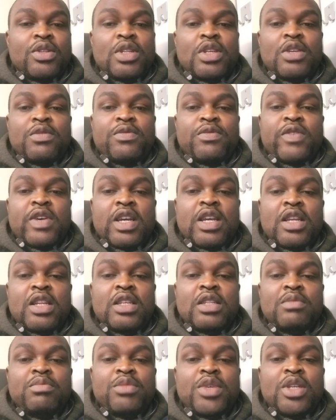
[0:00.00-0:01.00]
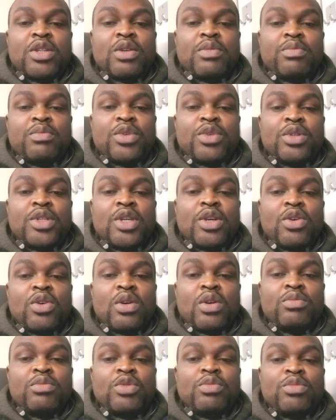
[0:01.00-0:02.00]
The filing made on Monday
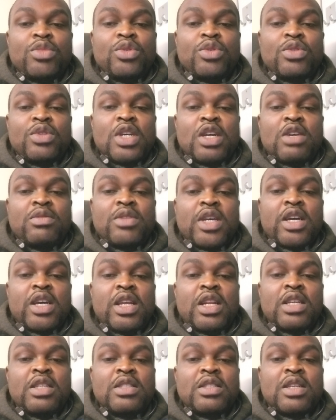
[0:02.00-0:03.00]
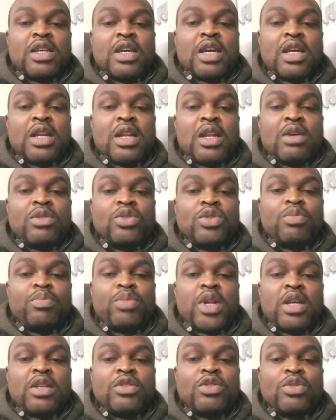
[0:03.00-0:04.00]
comes months after Ireland announced
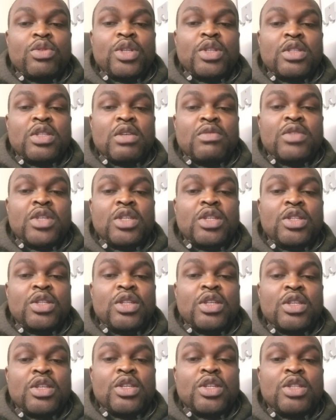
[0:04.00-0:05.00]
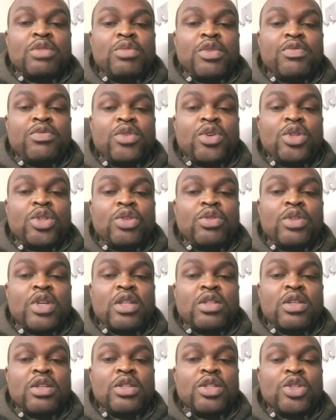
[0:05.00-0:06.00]
plans to intervene in the case before the
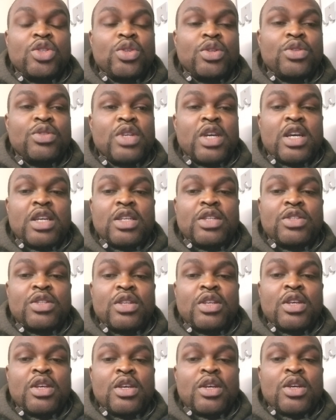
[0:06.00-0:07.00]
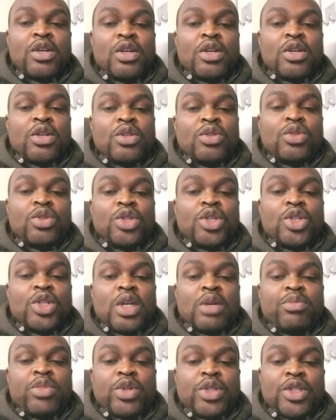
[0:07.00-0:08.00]
United Nations' highest
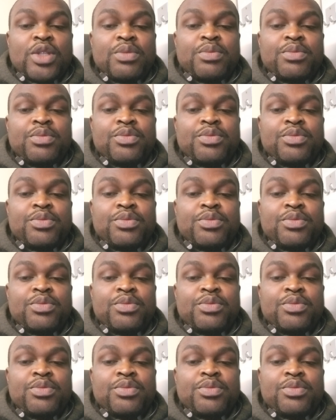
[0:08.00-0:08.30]
judicial body.